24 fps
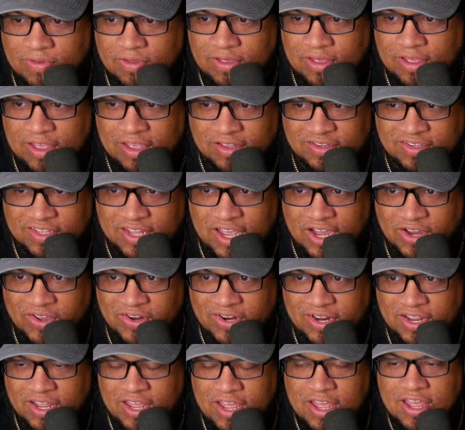it's not going
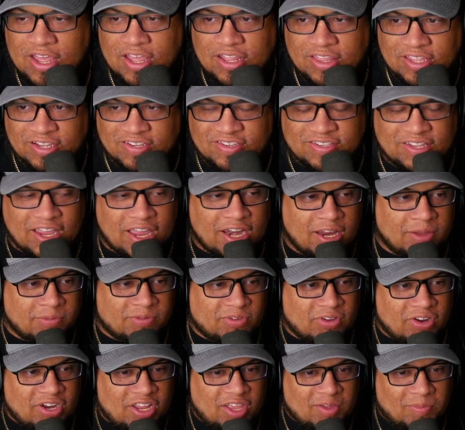to, the stadium's going
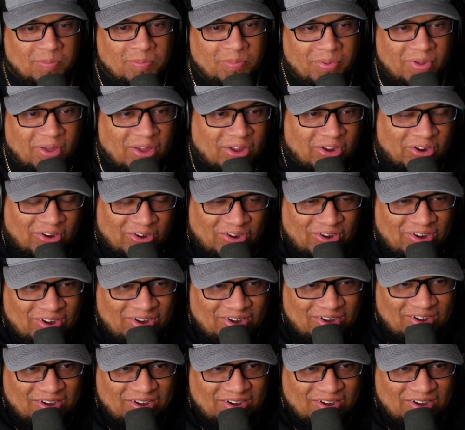to get bigger